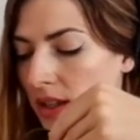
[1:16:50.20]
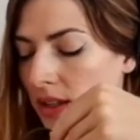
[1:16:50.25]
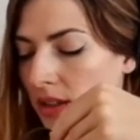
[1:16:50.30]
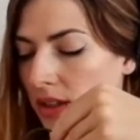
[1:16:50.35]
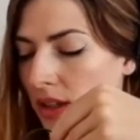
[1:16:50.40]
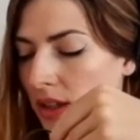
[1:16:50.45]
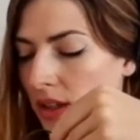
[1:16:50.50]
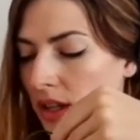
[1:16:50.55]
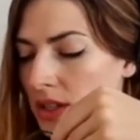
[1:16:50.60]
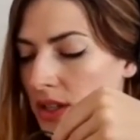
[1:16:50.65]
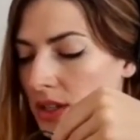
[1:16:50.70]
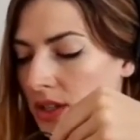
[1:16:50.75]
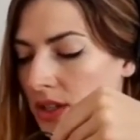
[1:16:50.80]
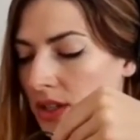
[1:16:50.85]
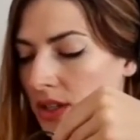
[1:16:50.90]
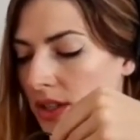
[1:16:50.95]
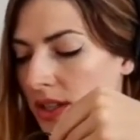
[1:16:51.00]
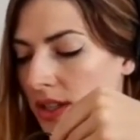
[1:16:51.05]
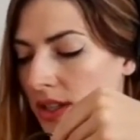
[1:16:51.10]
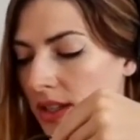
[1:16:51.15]

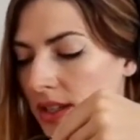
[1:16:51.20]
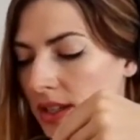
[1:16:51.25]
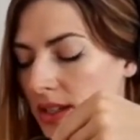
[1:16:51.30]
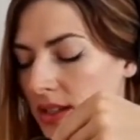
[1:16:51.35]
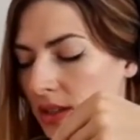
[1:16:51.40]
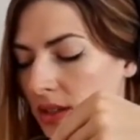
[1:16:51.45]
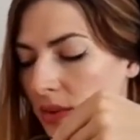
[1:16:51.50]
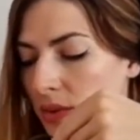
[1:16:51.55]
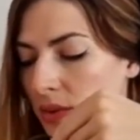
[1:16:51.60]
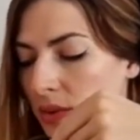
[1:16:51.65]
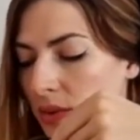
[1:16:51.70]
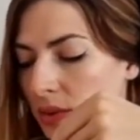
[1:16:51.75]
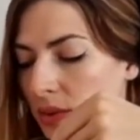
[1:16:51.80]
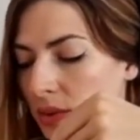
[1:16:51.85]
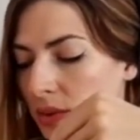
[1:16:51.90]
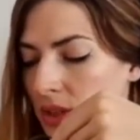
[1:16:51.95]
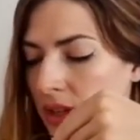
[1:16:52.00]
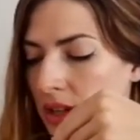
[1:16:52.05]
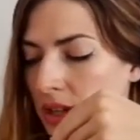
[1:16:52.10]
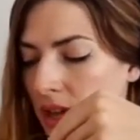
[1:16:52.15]
Touch this
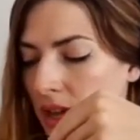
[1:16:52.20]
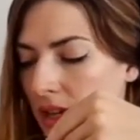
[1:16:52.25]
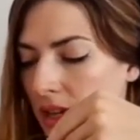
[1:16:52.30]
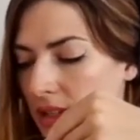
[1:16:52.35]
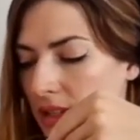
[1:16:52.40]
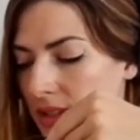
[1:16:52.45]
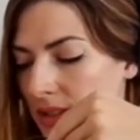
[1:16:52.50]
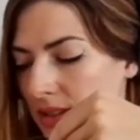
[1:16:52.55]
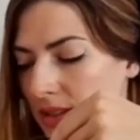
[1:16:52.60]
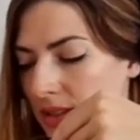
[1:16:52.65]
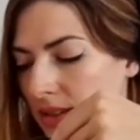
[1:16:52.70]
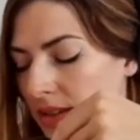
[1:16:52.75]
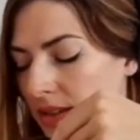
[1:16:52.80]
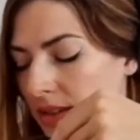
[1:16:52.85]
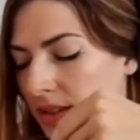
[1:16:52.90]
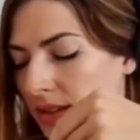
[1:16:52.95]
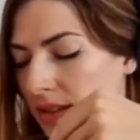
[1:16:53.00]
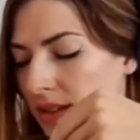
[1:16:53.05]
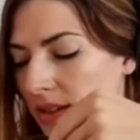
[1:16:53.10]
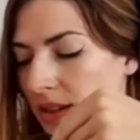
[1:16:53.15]
kusha grass
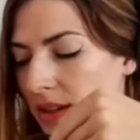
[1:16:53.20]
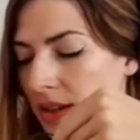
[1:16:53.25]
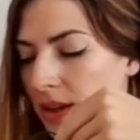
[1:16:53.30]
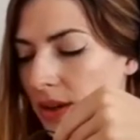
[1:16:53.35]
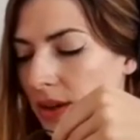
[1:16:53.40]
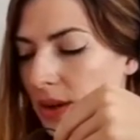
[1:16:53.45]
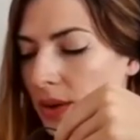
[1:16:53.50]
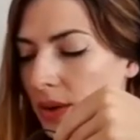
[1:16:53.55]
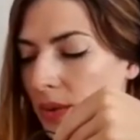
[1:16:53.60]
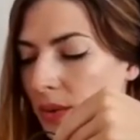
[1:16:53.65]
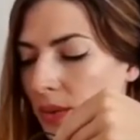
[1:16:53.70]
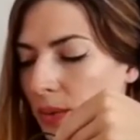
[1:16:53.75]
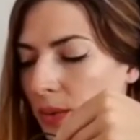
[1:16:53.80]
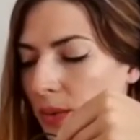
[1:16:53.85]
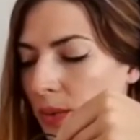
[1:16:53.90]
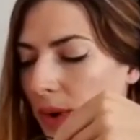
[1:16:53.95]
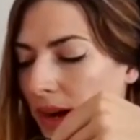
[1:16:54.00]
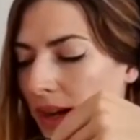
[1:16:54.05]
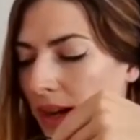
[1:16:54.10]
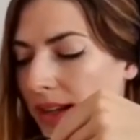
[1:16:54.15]

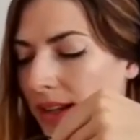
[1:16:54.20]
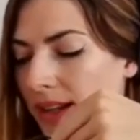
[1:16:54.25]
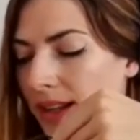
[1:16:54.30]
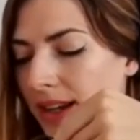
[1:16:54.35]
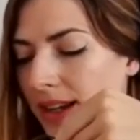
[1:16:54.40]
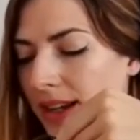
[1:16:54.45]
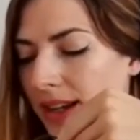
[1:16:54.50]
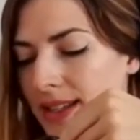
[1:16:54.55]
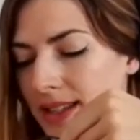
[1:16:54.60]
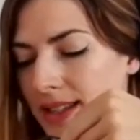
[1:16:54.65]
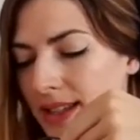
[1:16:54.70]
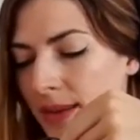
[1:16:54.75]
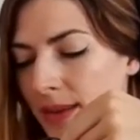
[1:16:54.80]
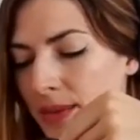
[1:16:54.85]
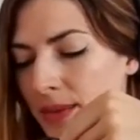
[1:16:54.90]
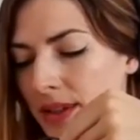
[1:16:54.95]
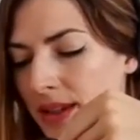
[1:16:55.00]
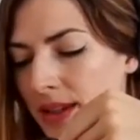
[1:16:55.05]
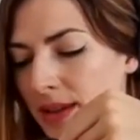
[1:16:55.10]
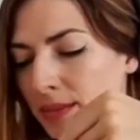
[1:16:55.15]
while
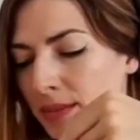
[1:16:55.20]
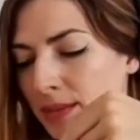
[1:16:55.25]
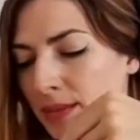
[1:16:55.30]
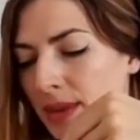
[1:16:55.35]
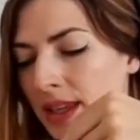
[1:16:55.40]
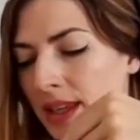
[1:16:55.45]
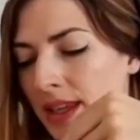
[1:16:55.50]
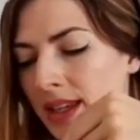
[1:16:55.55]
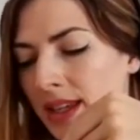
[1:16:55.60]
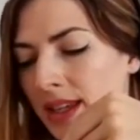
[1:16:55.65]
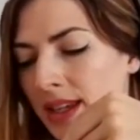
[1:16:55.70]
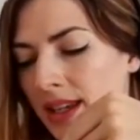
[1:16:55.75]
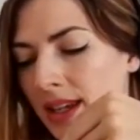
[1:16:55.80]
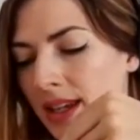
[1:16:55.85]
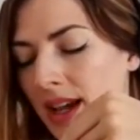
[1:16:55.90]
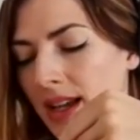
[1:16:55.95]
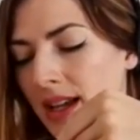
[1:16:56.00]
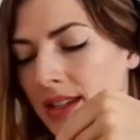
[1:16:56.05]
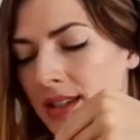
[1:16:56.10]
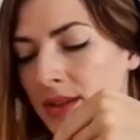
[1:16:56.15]
accepting me
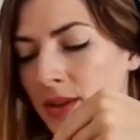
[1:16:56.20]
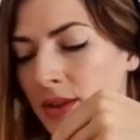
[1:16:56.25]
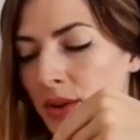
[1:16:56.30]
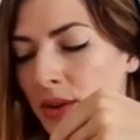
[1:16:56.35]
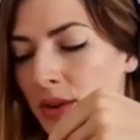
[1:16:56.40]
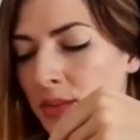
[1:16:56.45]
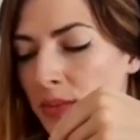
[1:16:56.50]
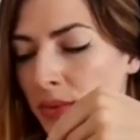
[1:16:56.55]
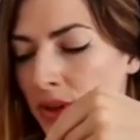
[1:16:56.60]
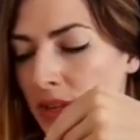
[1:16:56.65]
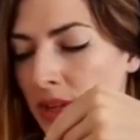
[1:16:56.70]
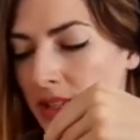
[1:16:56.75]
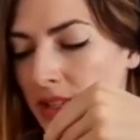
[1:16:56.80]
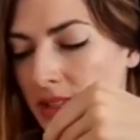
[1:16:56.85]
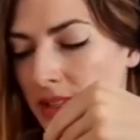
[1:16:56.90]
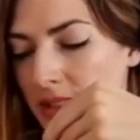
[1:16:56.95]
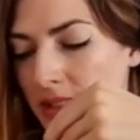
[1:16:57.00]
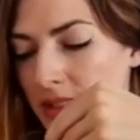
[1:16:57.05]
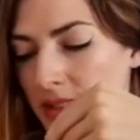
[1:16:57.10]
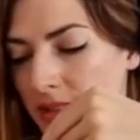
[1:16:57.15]
as your
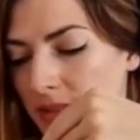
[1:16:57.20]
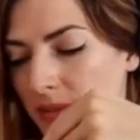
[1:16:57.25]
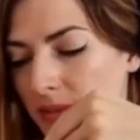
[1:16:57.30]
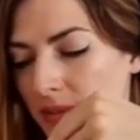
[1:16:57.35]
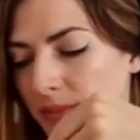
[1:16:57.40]
priest.